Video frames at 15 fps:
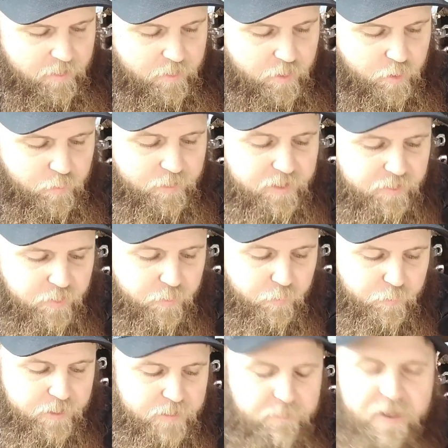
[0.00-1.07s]
There are really
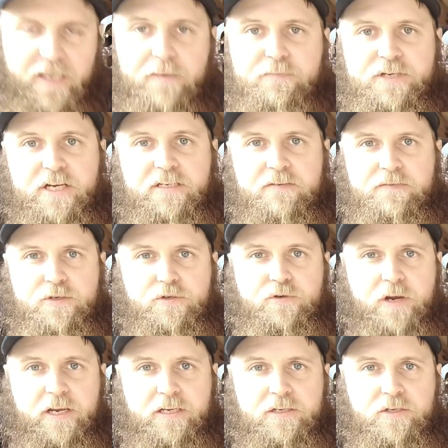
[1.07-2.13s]
three main objectives you're
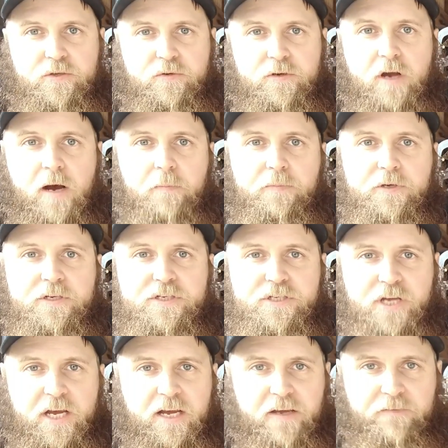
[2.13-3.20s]
trying to
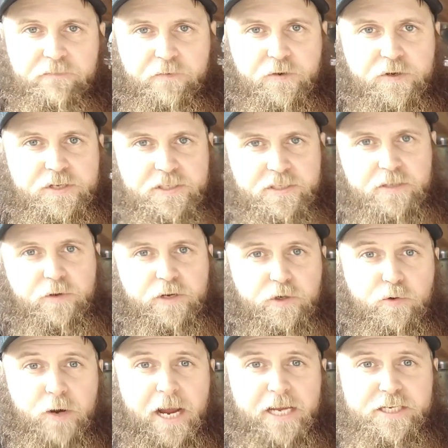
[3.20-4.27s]
accomplish. First, you want to
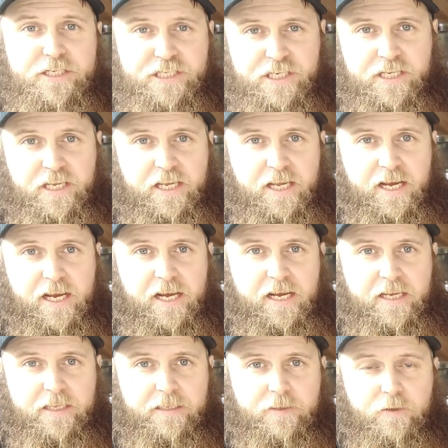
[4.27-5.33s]
crash
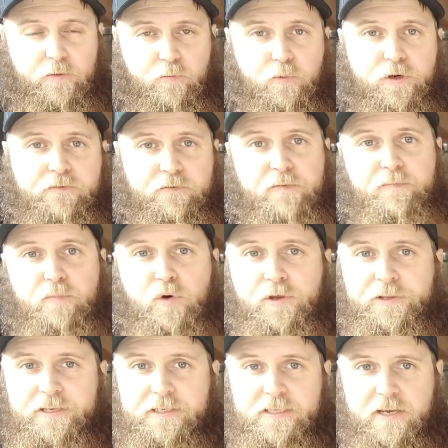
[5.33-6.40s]
your wort from
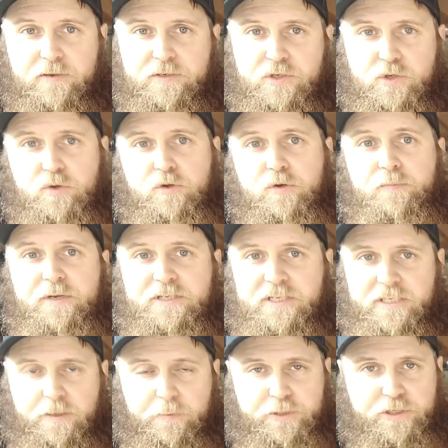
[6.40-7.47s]
boiling down to your
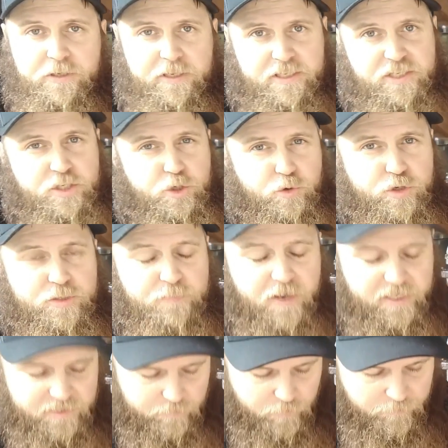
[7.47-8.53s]
pitching temperature as soon as
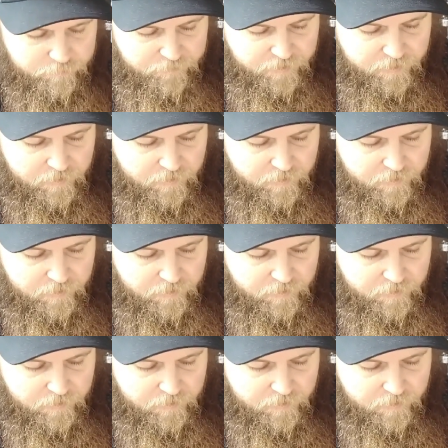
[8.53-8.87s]
possible.